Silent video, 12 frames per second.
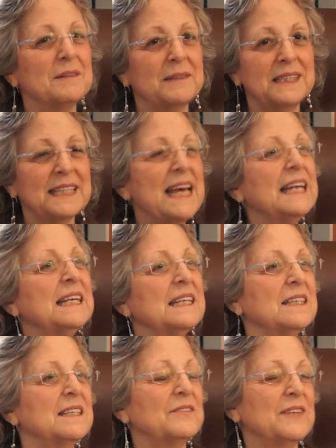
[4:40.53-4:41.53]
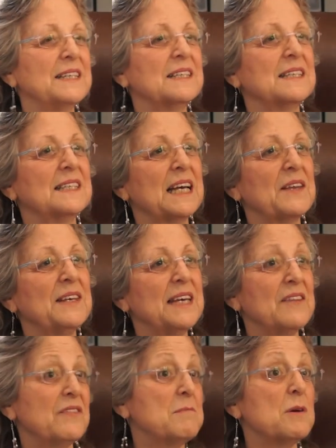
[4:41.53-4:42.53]
scanning devices like the
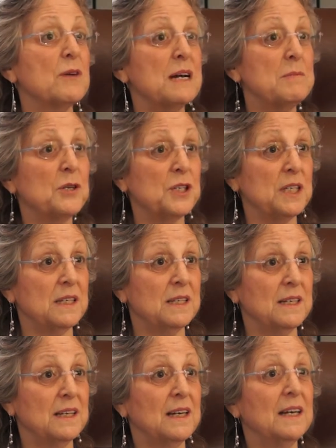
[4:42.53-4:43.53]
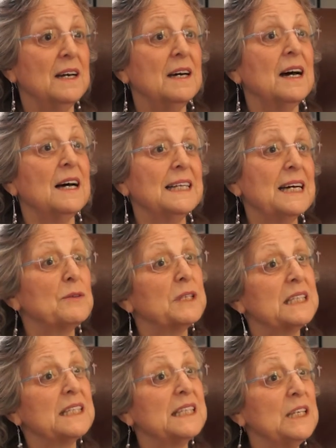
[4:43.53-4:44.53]
fMRI machine allow us
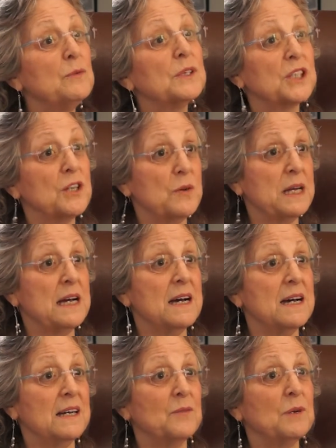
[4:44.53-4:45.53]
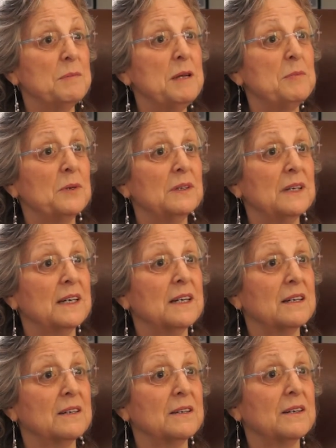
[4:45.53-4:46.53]
to see what's going on when people
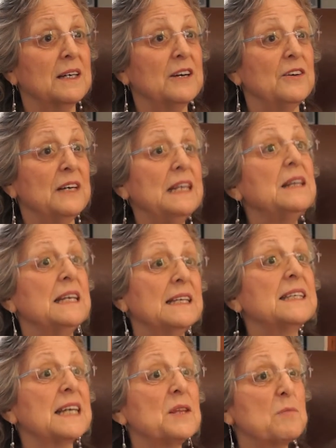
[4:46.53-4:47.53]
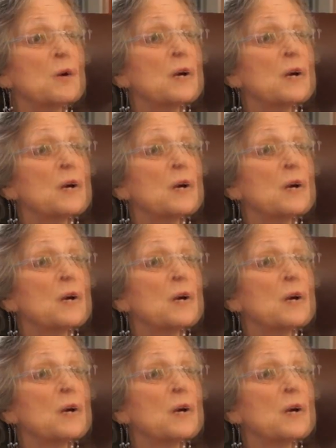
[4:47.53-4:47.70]
are inside the